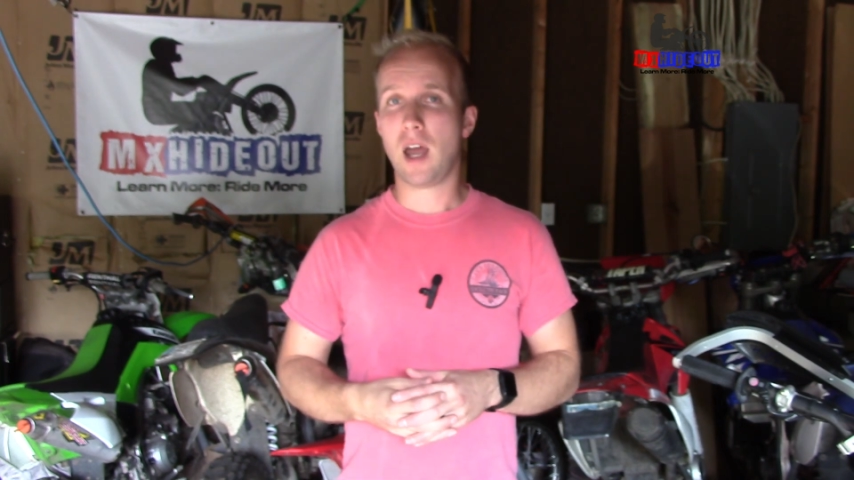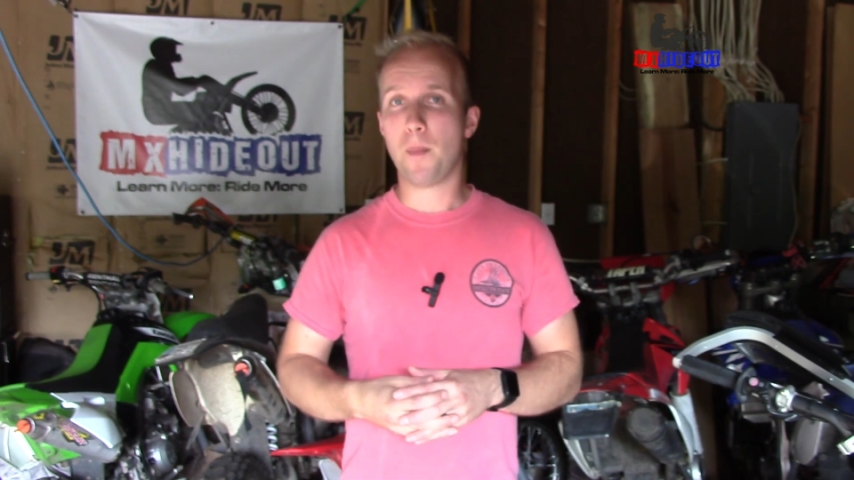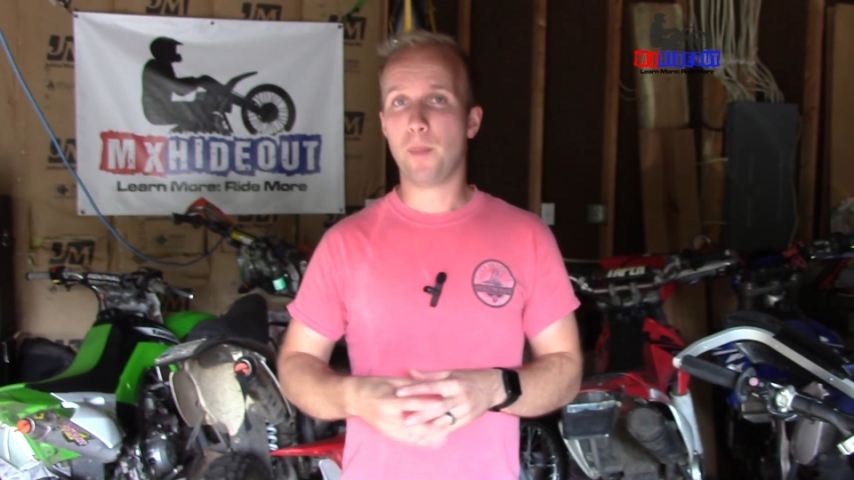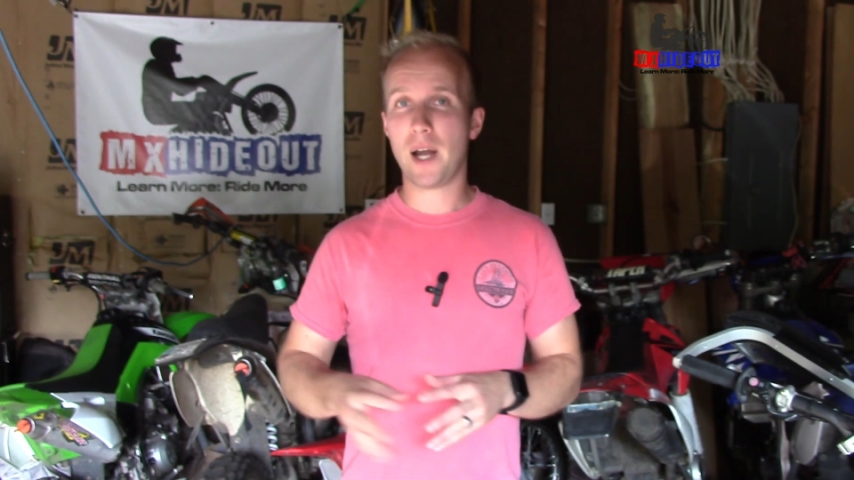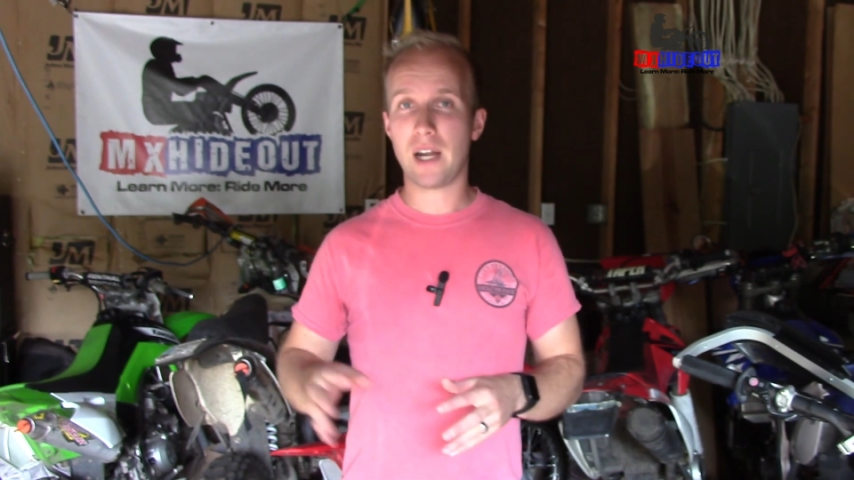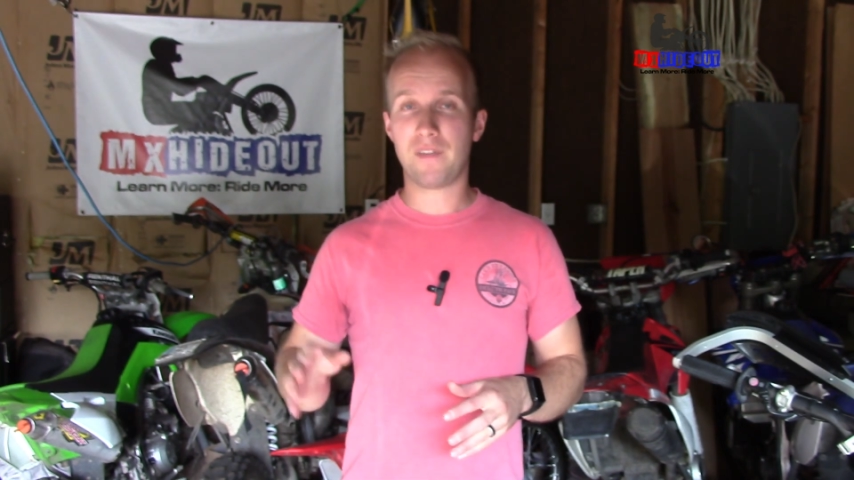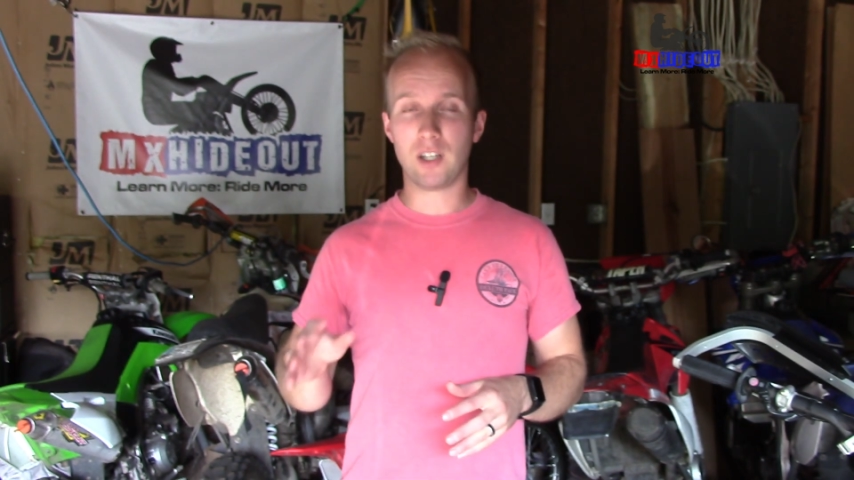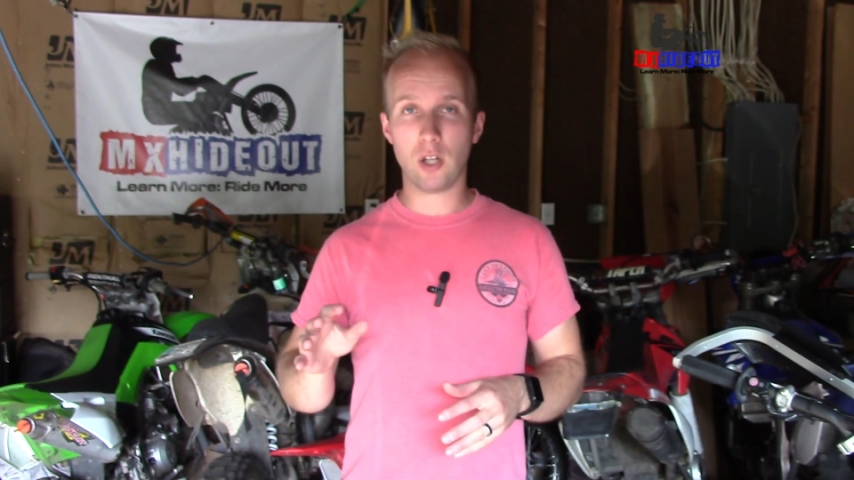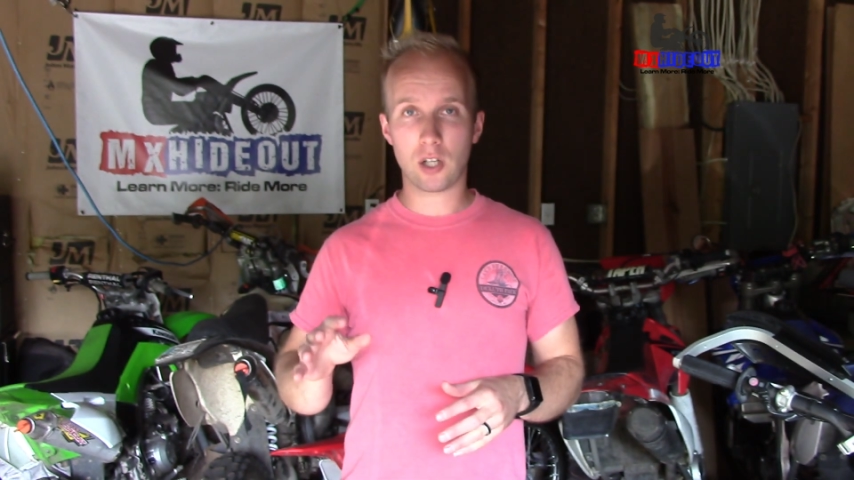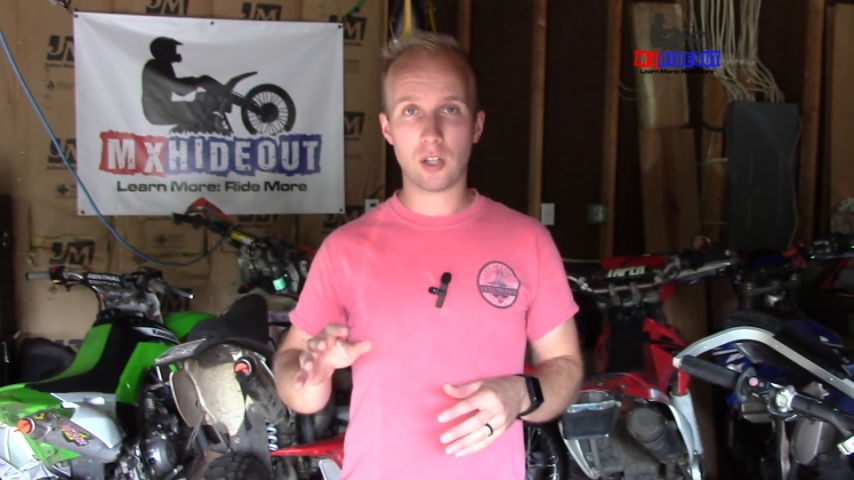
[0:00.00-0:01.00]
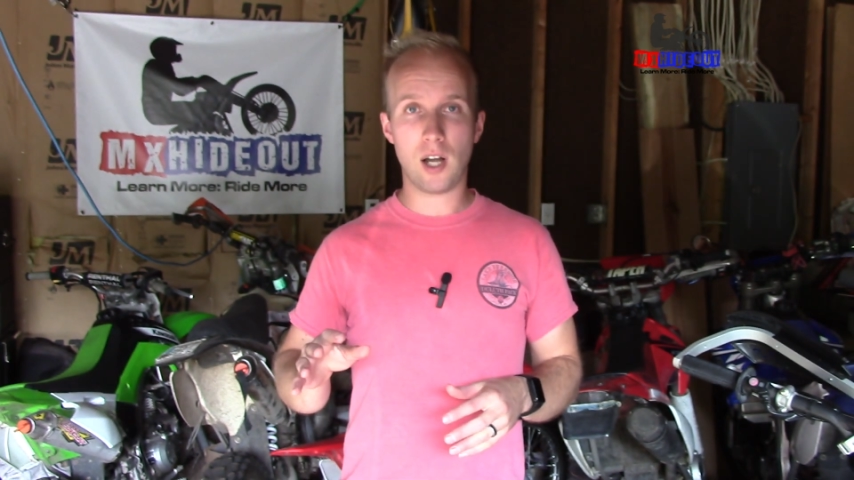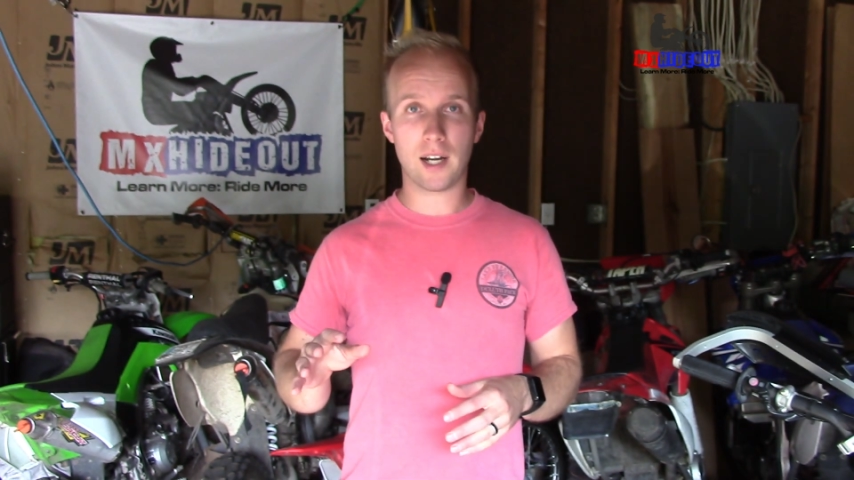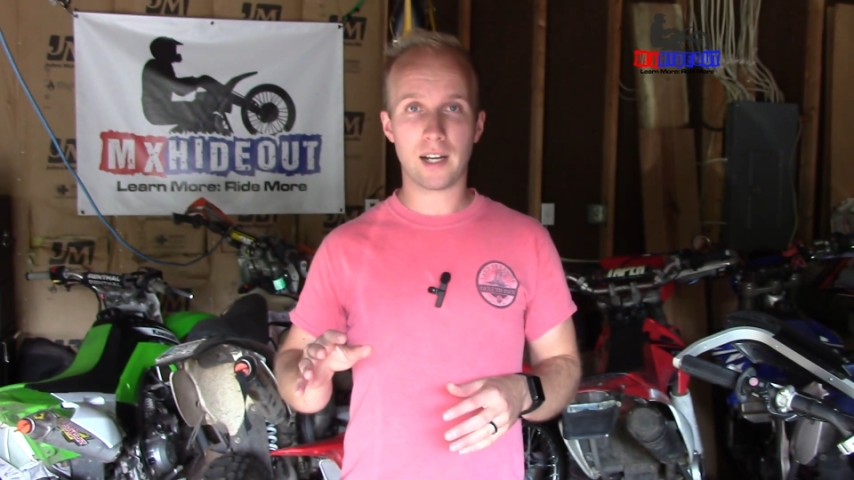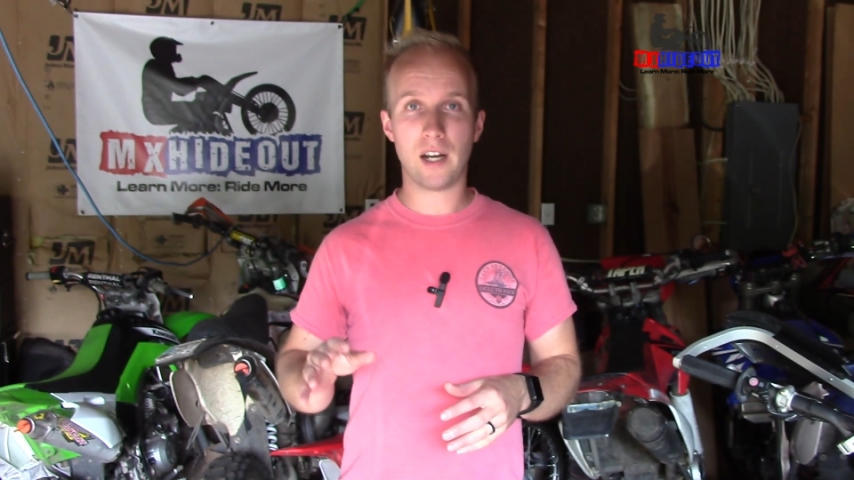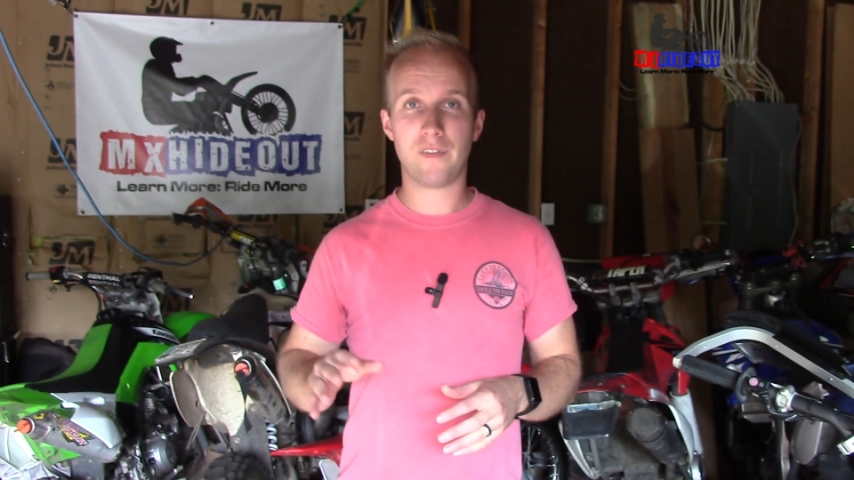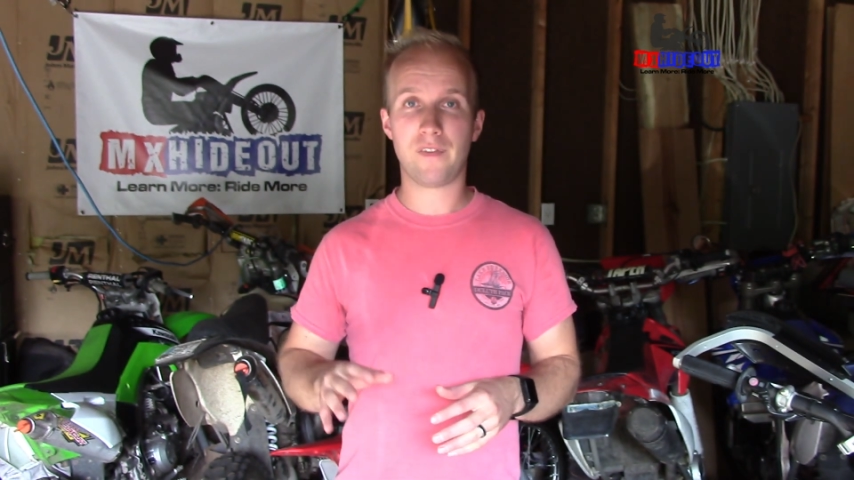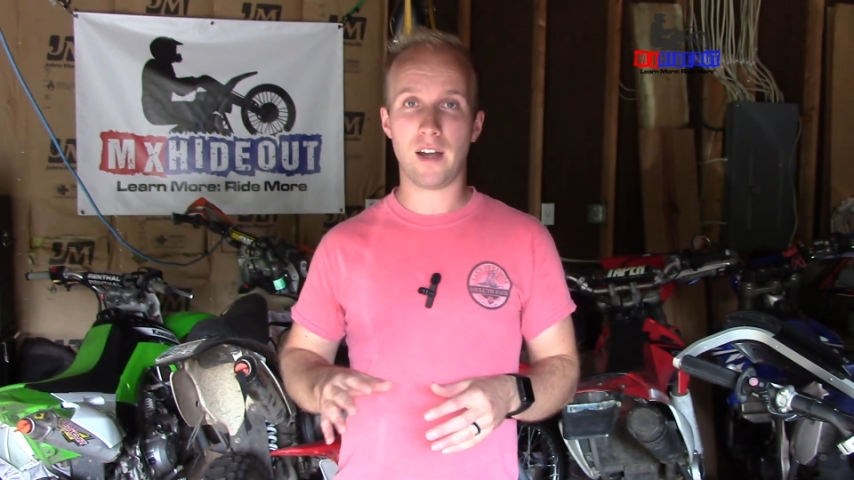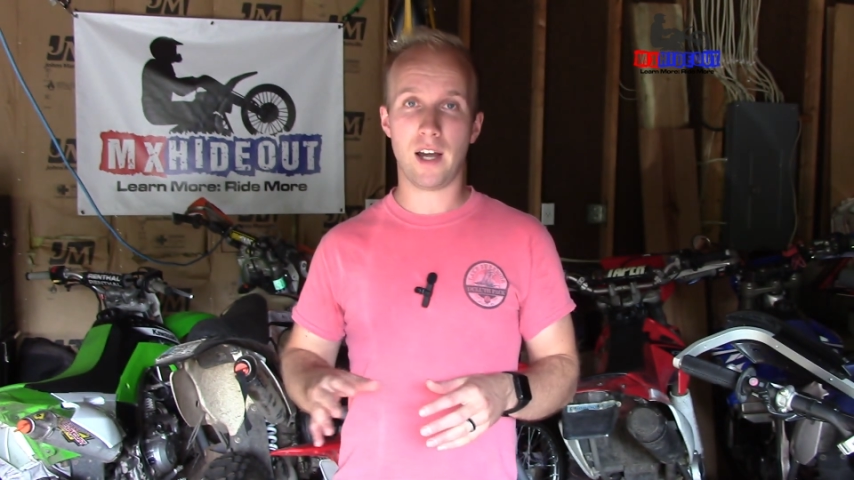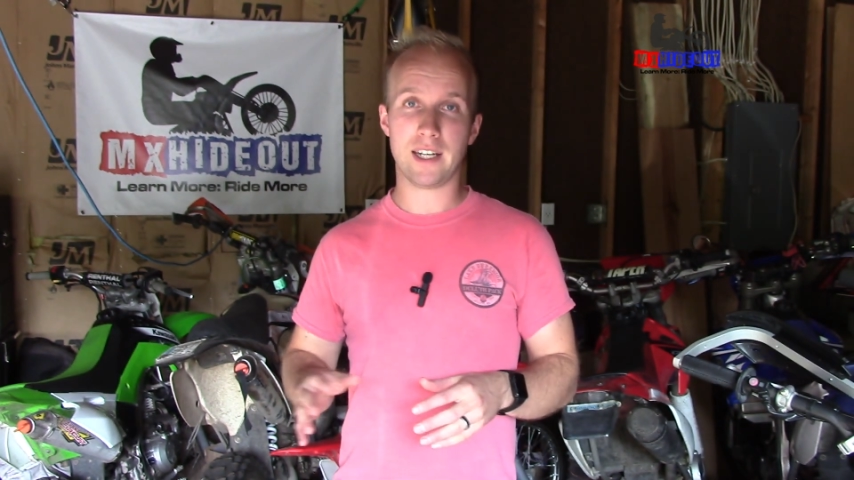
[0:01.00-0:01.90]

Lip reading: but if you look long enough,